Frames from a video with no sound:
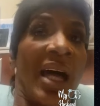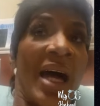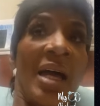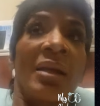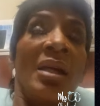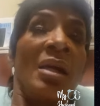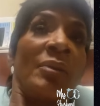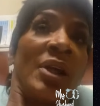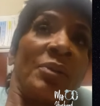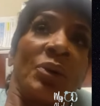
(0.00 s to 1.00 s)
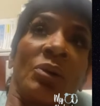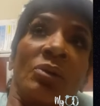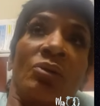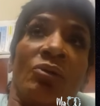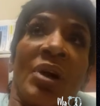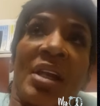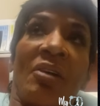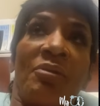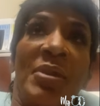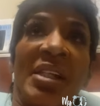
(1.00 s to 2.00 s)
lie. People run
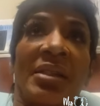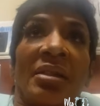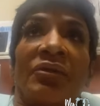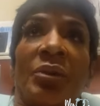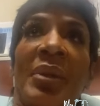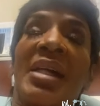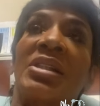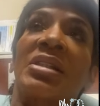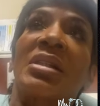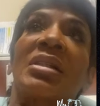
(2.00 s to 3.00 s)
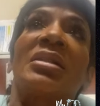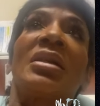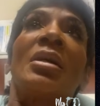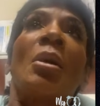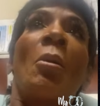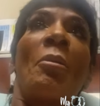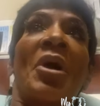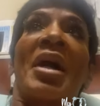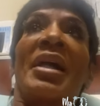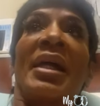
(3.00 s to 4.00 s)
off misinformation.
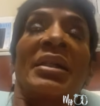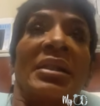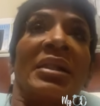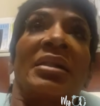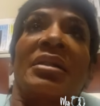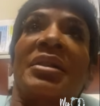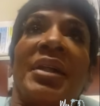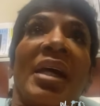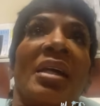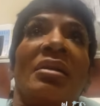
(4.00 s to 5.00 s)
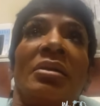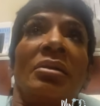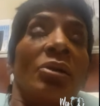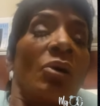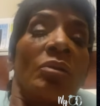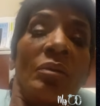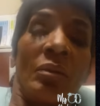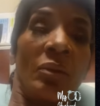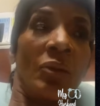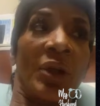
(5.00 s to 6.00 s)
But at the end of the day, you know,
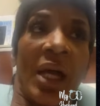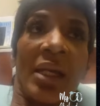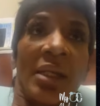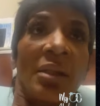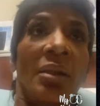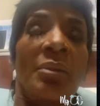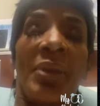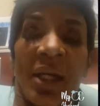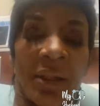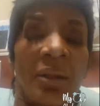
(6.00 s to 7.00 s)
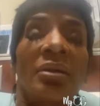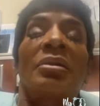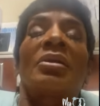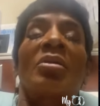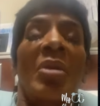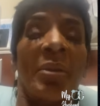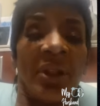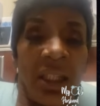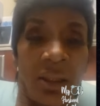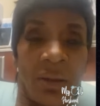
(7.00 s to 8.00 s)
when I get a little better, you know
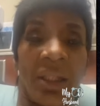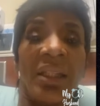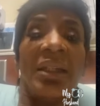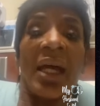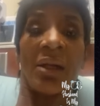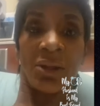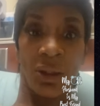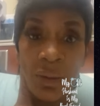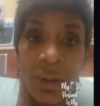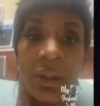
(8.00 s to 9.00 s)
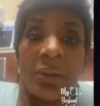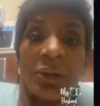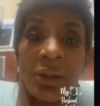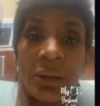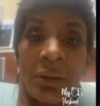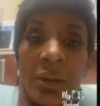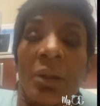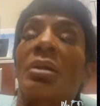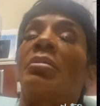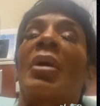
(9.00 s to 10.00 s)
Momma Dee gonna get down to it, don't you?
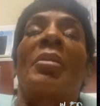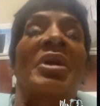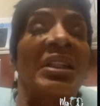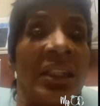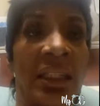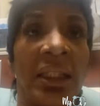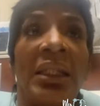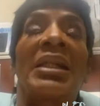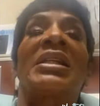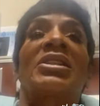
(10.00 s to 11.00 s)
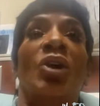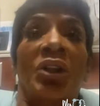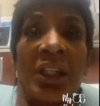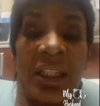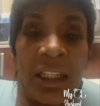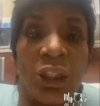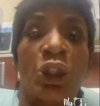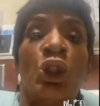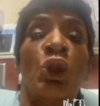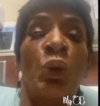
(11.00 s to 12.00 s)
Momma Dee is gonna
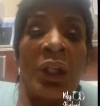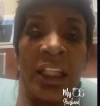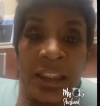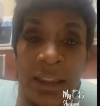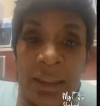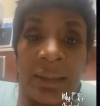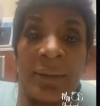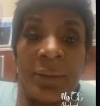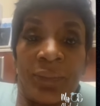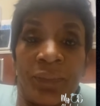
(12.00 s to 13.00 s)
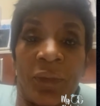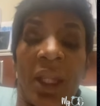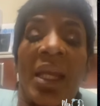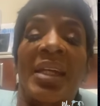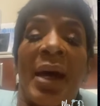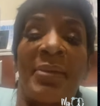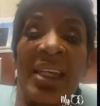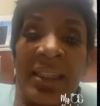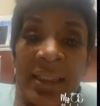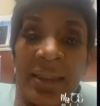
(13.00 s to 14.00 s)
get to it. And I
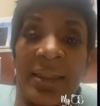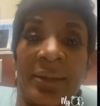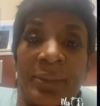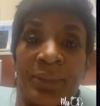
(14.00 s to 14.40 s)
mean it.